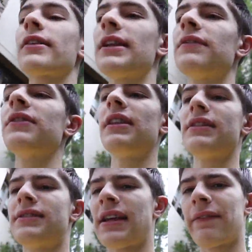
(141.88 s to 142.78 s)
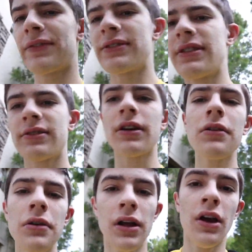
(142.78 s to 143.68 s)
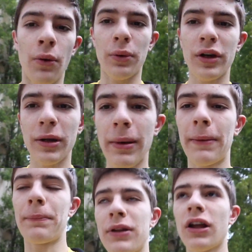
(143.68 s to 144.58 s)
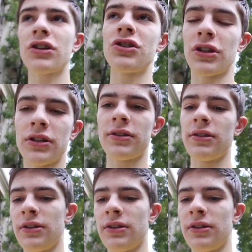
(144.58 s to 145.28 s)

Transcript: Cleveland and San Francisco, we're gonna make plug shirts.